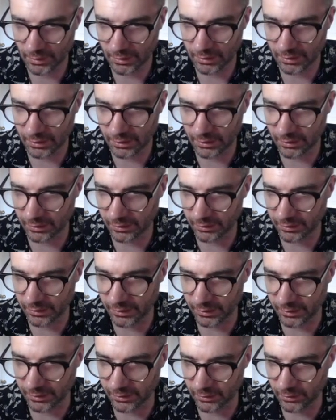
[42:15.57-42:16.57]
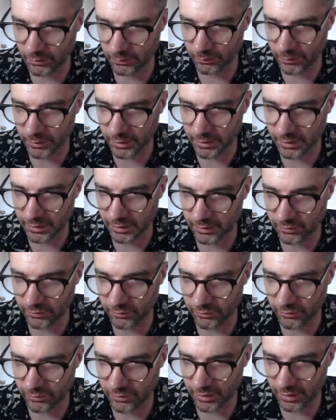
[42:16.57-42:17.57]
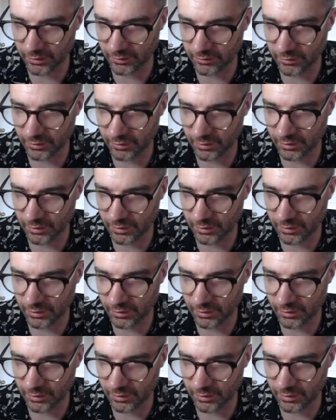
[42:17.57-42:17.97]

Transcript: And then we need to set,